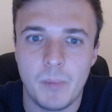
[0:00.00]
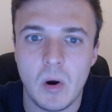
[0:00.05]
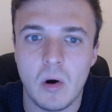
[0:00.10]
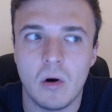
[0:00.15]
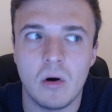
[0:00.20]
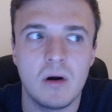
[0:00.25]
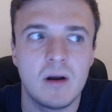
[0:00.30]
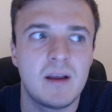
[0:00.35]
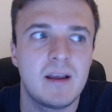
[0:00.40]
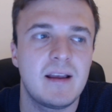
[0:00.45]

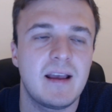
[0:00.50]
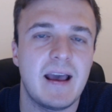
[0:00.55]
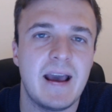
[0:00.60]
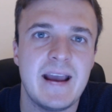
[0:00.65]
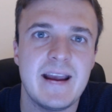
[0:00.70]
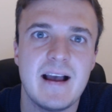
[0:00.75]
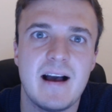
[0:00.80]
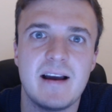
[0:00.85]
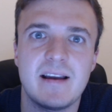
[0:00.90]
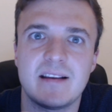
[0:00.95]
But
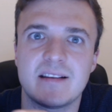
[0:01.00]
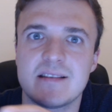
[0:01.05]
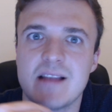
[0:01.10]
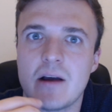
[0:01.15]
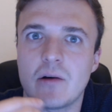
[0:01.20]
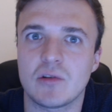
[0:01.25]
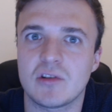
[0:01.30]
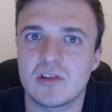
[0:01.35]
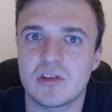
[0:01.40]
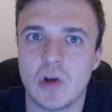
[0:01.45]
AI is
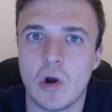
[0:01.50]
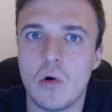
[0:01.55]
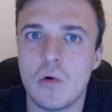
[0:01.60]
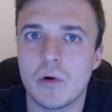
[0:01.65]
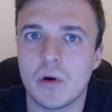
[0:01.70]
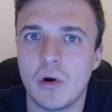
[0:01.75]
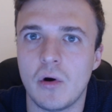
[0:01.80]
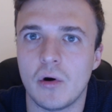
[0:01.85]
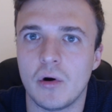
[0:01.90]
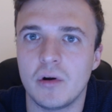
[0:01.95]
now so
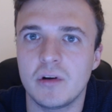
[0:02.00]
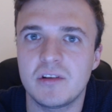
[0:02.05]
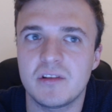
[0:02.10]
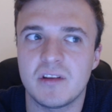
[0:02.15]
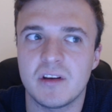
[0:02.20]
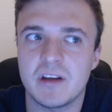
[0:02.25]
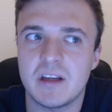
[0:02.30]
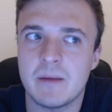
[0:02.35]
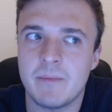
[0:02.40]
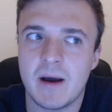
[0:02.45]
good
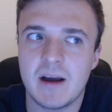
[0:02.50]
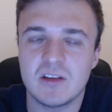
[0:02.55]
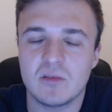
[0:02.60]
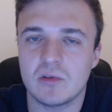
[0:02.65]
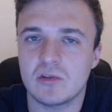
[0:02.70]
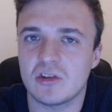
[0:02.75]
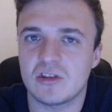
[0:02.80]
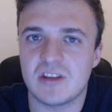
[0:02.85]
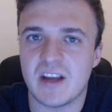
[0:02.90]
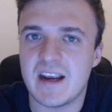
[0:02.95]
that you might as
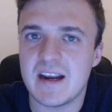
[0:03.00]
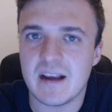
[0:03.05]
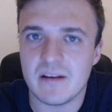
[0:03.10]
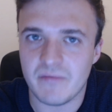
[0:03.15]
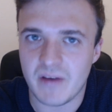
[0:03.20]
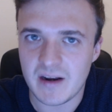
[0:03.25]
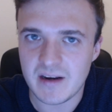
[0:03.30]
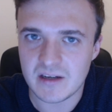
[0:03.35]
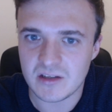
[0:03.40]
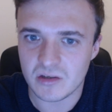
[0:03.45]
well just take
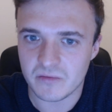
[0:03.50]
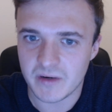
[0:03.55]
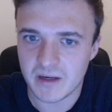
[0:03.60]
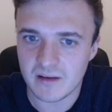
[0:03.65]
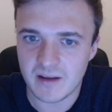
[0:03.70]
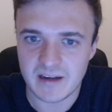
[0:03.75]
advantage of it.